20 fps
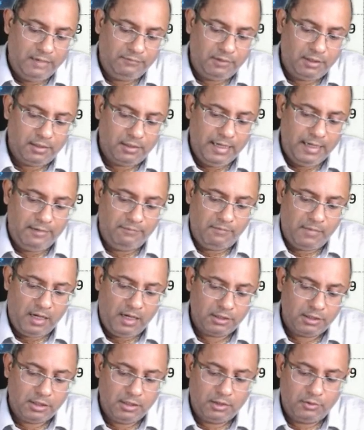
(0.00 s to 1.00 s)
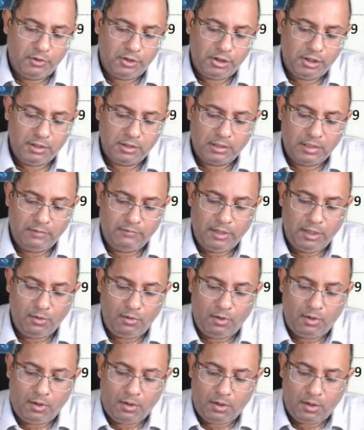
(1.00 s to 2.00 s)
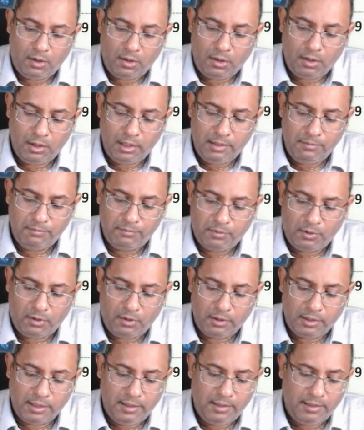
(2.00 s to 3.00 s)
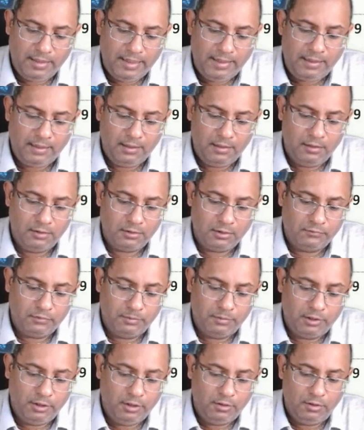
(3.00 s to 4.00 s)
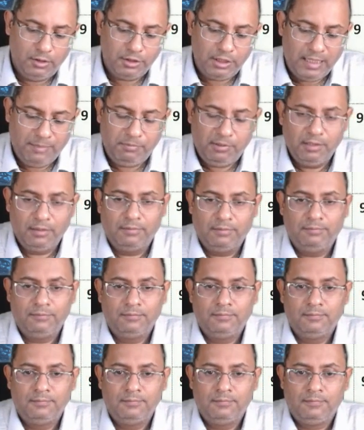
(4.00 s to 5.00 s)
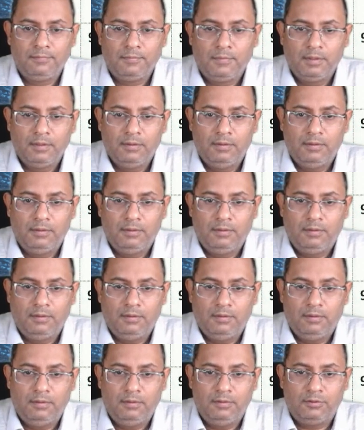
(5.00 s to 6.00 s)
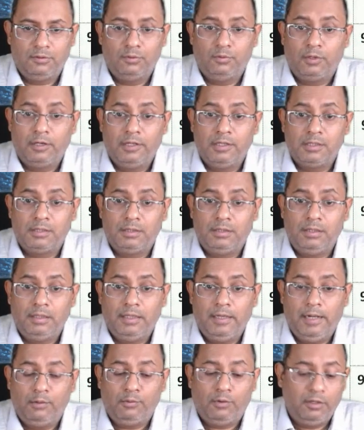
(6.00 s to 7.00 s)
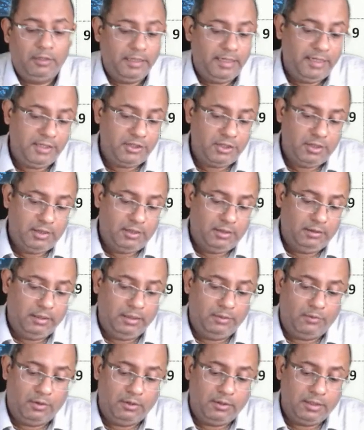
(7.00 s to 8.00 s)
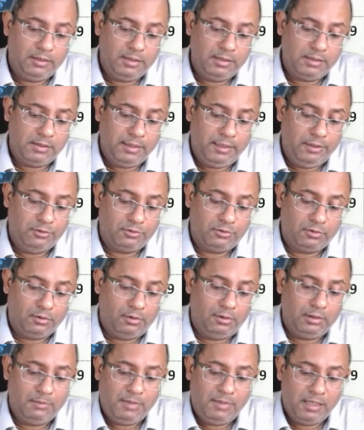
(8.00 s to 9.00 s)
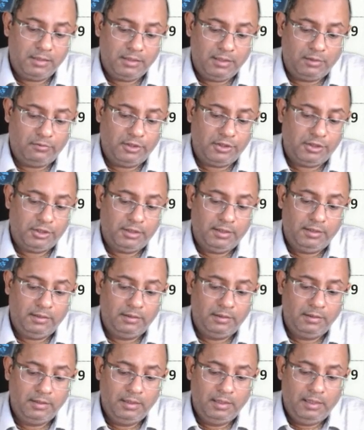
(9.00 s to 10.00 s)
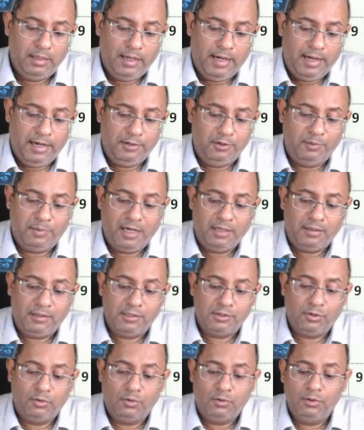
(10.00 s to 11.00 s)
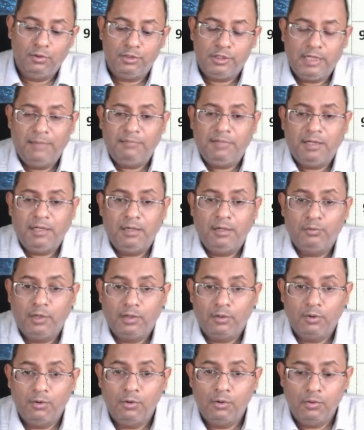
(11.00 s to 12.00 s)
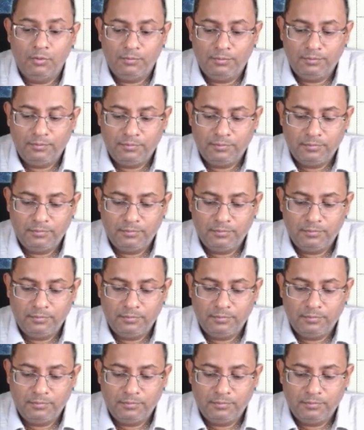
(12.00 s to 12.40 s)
chapters have master questions covering all important angles of a particular chapter. So what is the advantage? The advantage is that you solve the master question and you practice the whole chapter at one go.